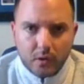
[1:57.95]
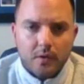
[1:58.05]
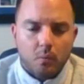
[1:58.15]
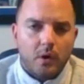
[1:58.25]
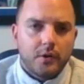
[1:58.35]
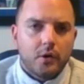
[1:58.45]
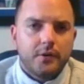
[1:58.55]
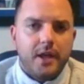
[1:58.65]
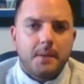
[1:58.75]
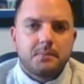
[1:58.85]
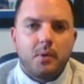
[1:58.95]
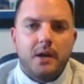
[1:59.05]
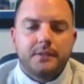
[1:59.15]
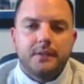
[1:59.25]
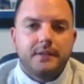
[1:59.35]
than what Notre Dame's
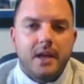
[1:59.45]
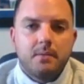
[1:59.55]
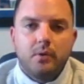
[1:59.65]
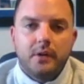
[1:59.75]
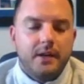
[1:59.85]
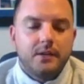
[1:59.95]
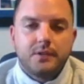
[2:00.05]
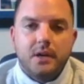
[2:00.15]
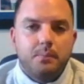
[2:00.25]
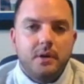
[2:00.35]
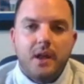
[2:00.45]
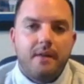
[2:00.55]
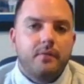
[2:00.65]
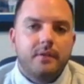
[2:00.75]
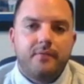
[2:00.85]
brought to the table. And like you said, Pete,
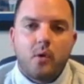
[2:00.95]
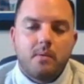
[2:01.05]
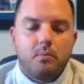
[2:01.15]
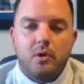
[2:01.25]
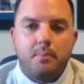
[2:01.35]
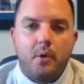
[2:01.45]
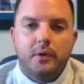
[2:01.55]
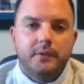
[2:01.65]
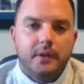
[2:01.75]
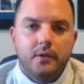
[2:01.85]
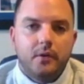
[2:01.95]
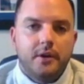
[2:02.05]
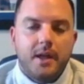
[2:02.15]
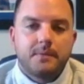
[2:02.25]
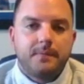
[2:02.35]
every formidable opponent that Notre
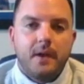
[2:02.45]
Dame's mm-hmm.